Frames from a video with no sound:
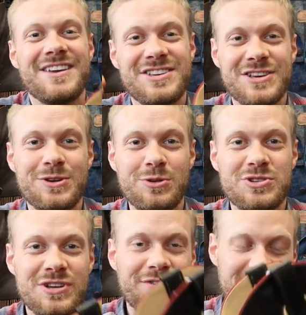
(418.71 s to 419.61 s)

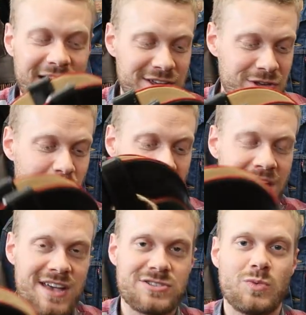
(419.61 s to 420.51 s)
huge value
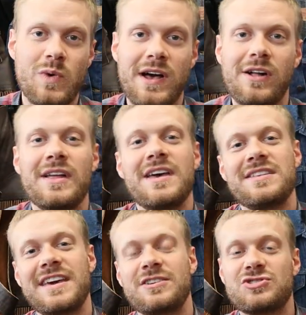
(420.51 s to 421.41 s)
as well.
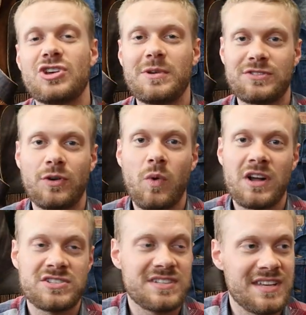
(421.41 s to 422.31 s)
Thank you so much for
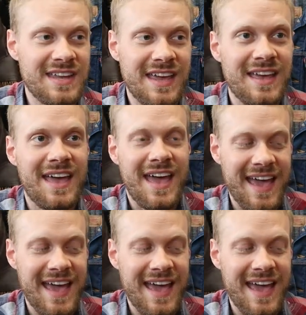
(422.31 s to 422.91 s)
watching today.